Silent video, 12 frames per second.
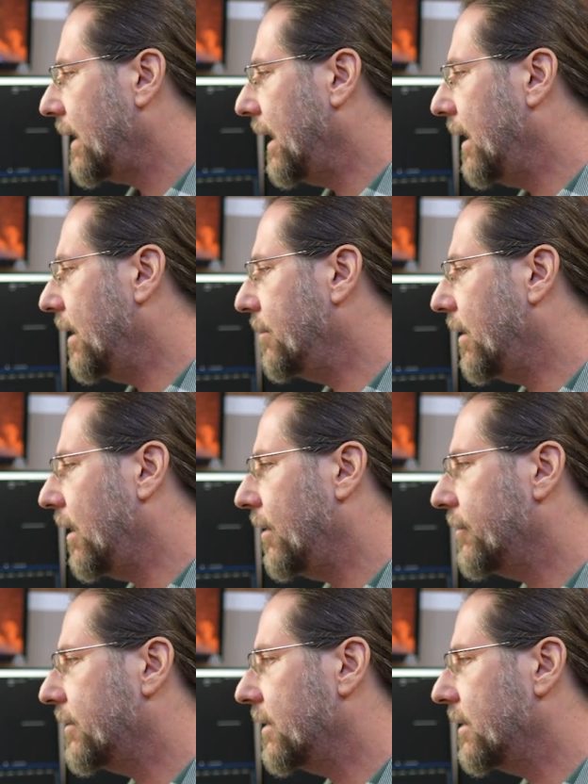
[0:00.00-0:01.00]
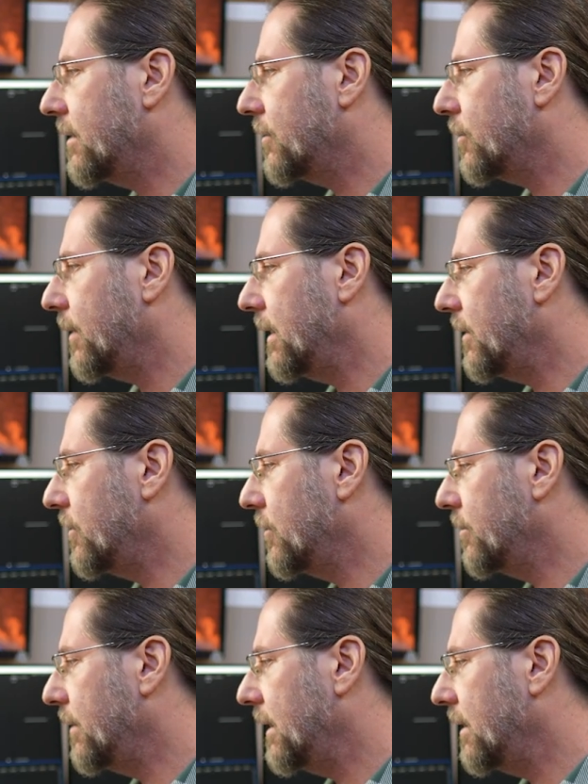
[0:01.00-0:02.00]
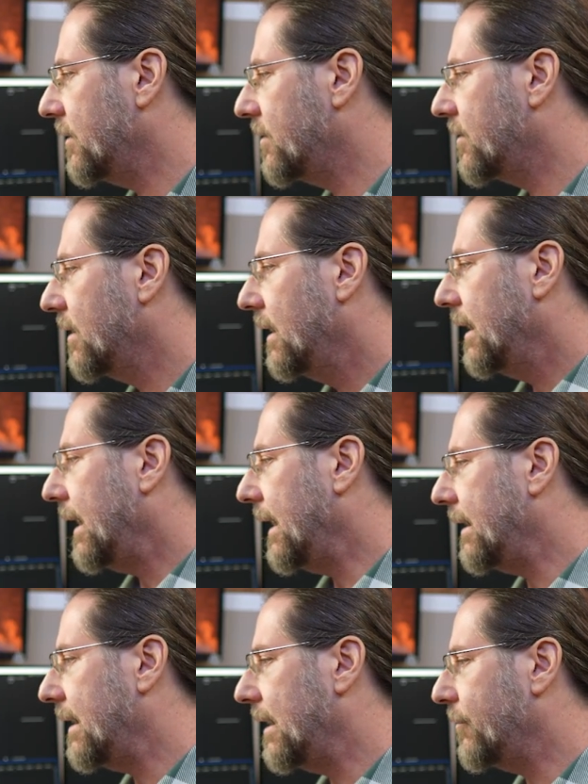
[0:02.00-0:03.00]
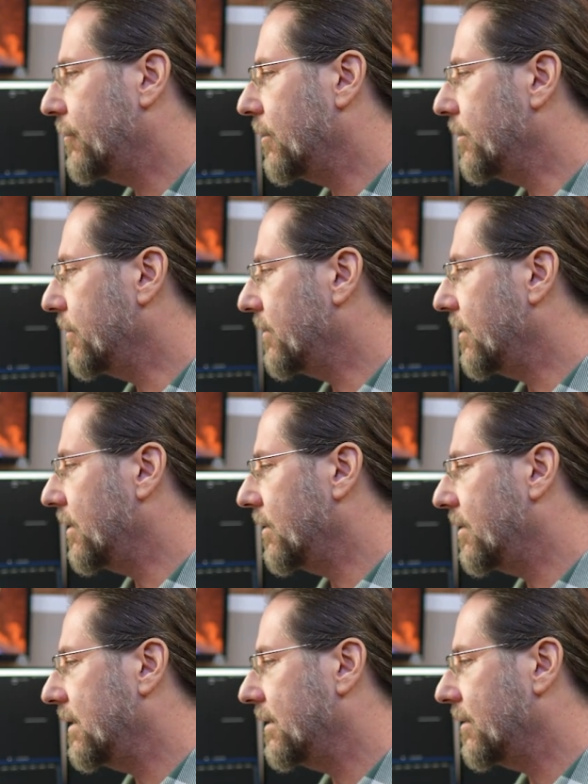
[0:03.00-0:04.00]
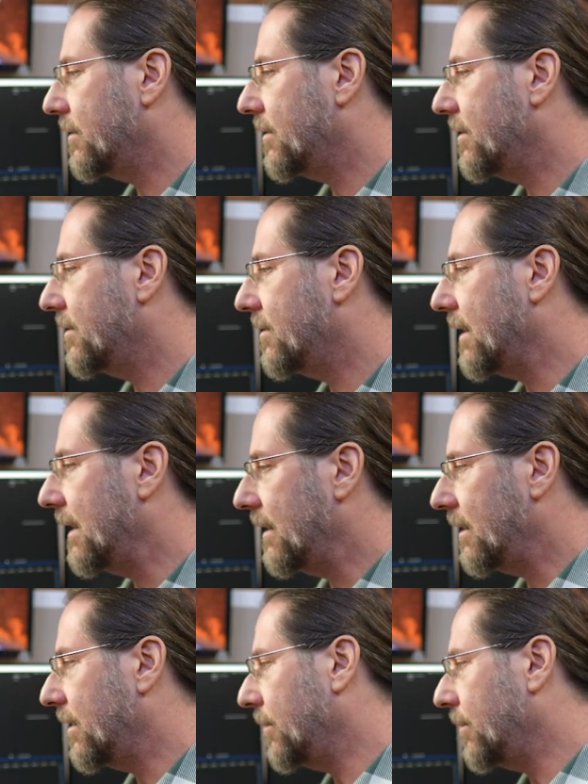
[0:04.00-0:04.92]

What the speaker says: after 22 minutes, and then from since then